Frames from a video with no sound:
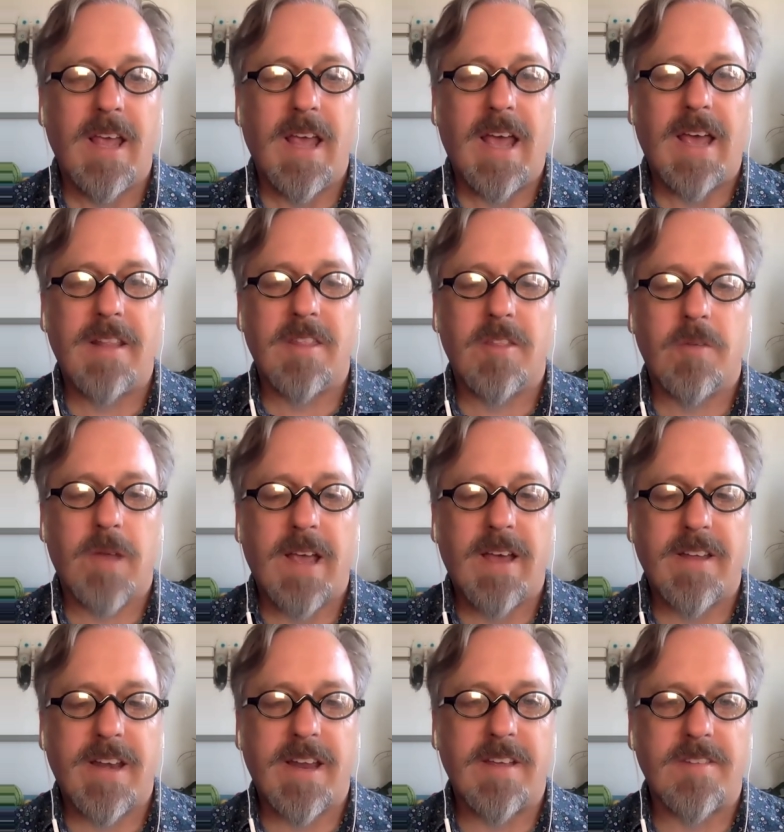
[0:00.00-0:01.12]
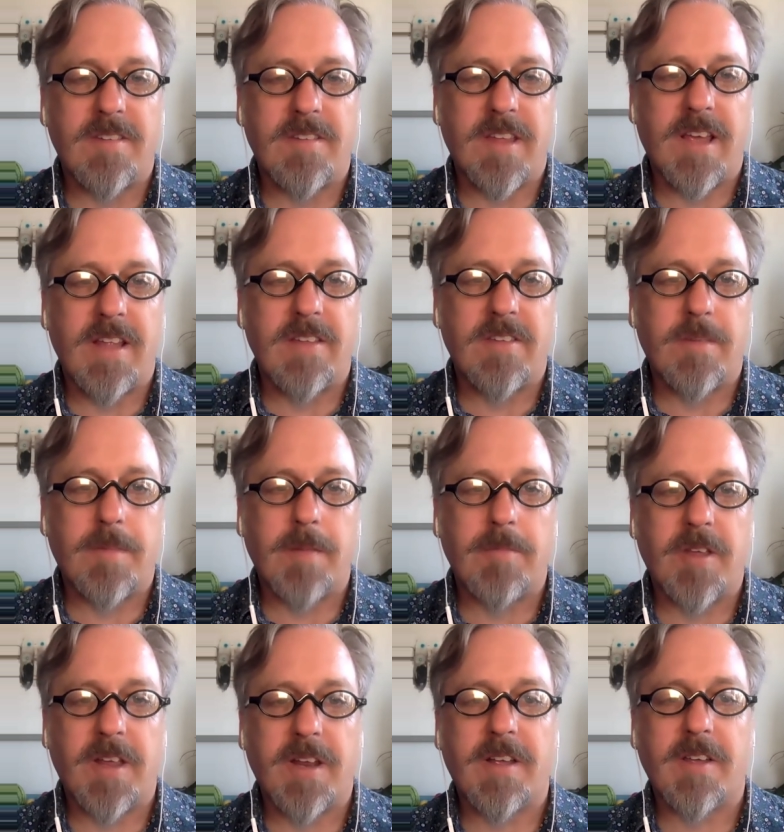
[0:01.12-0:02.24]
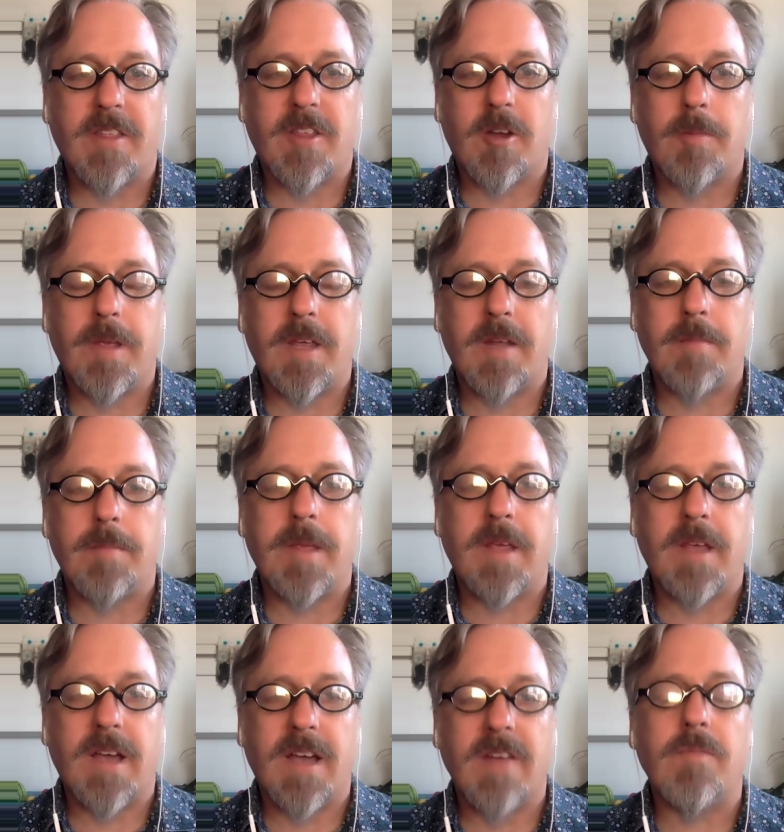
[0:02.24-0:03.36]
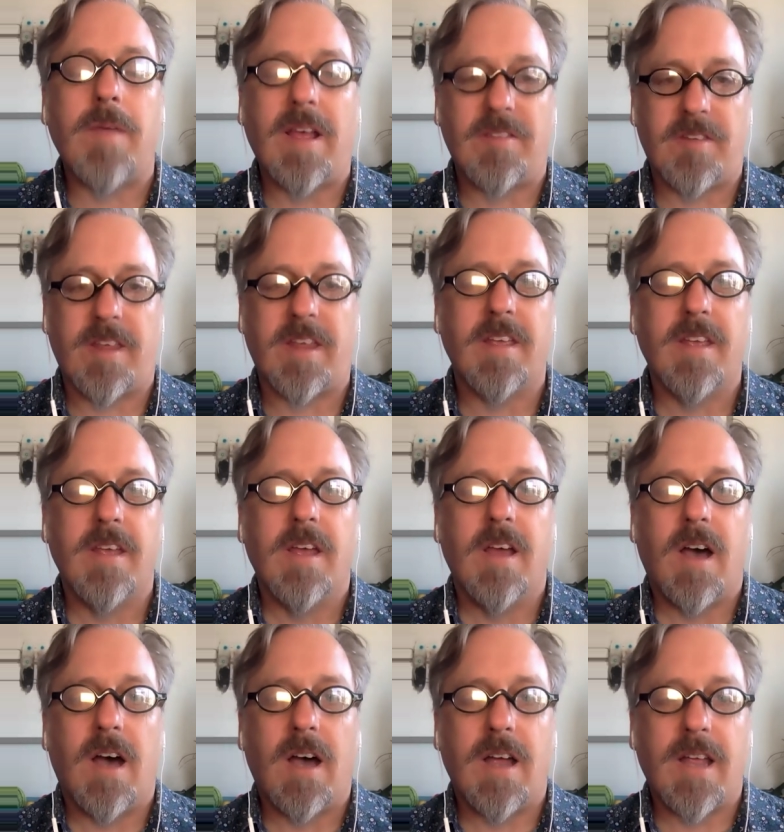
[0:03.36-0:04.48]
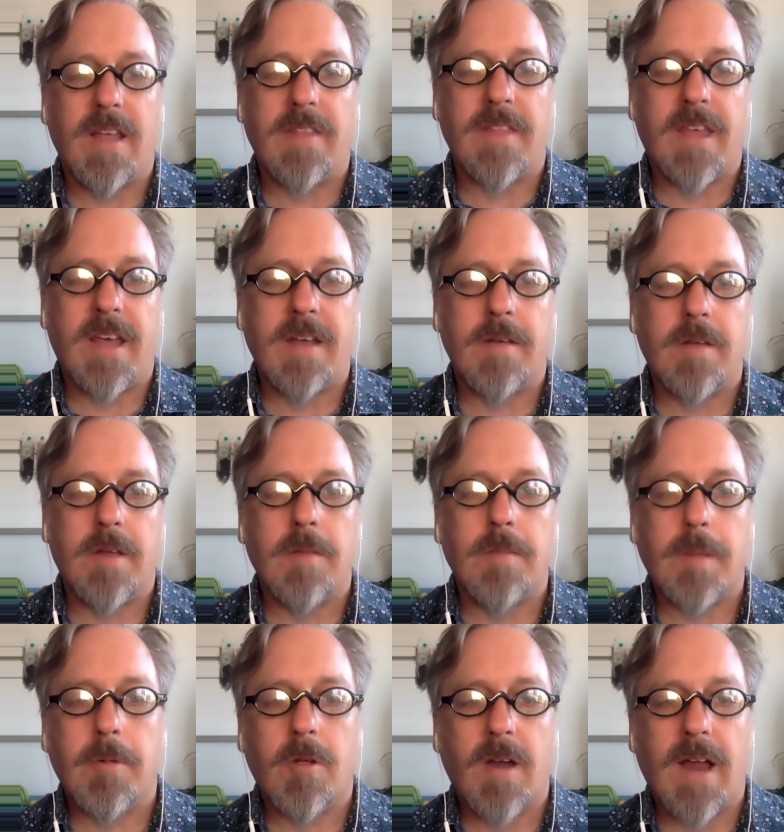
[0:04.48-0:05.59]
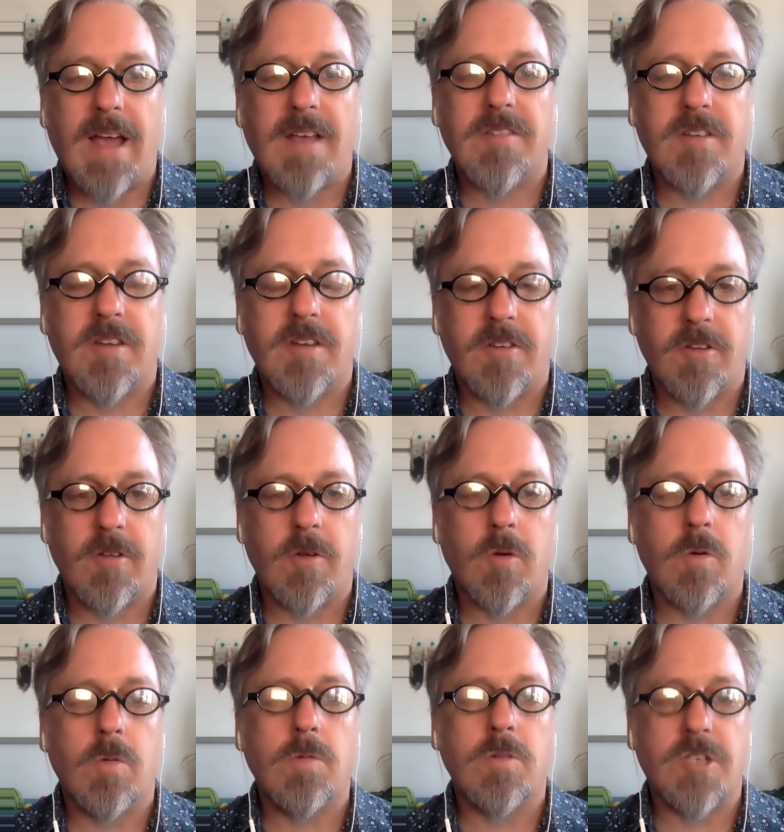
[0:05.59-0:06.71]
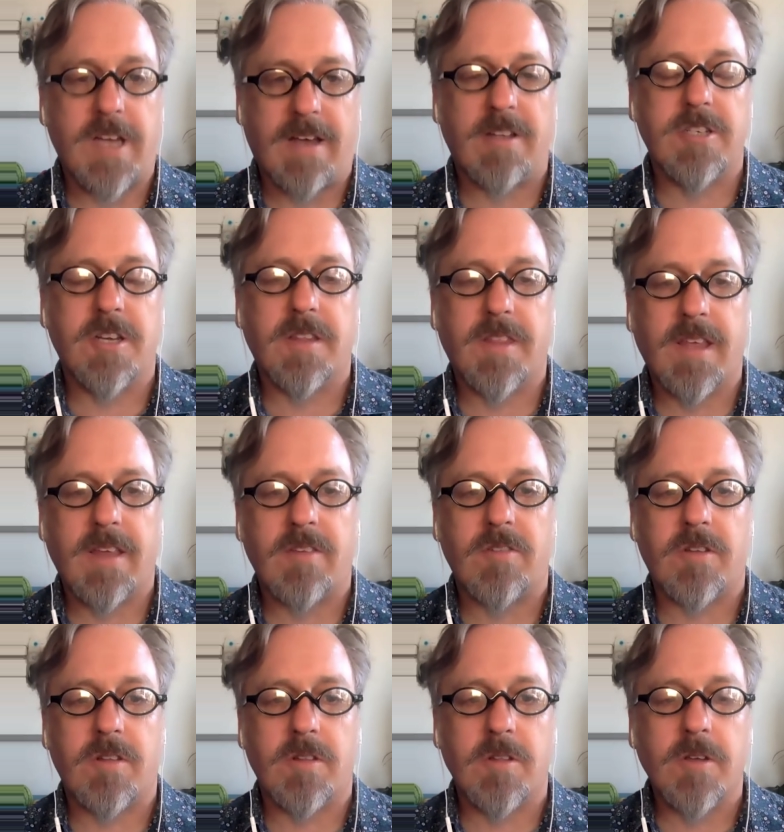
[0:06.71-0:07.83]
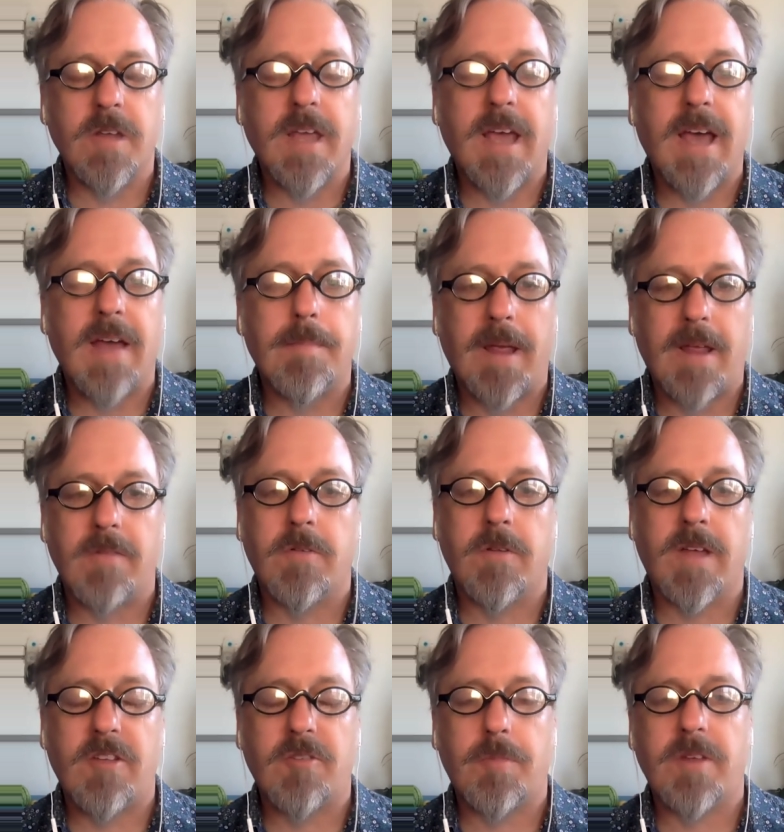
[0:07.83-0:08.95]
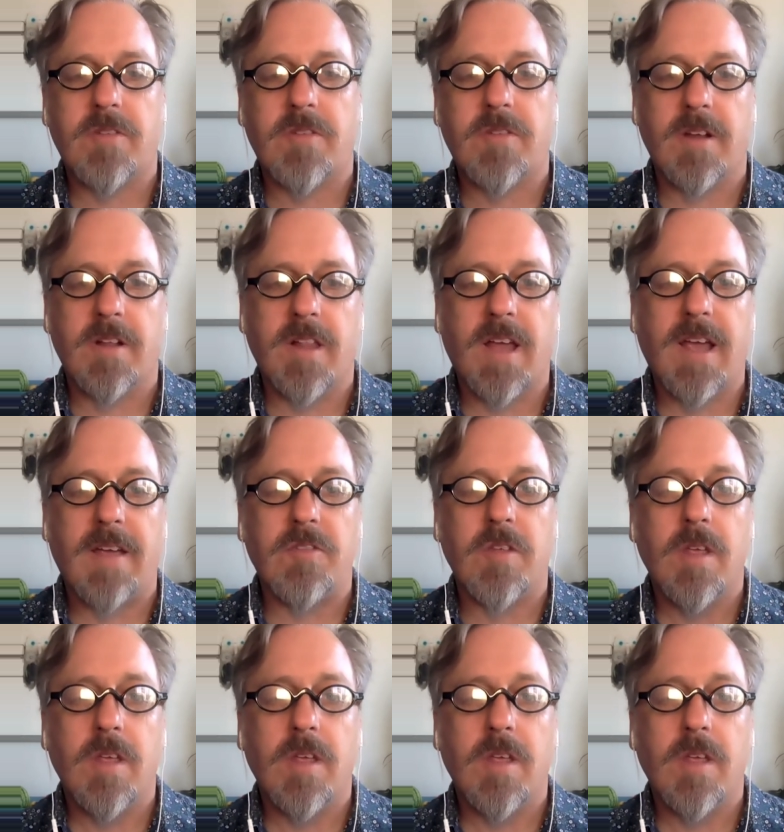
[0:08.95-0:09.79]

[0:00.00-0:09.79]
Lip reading: And the reality is that sometimes psychedelic therapy can be kind of messy in that, people are asked to do challenging things, to look at painful aspects of their lives,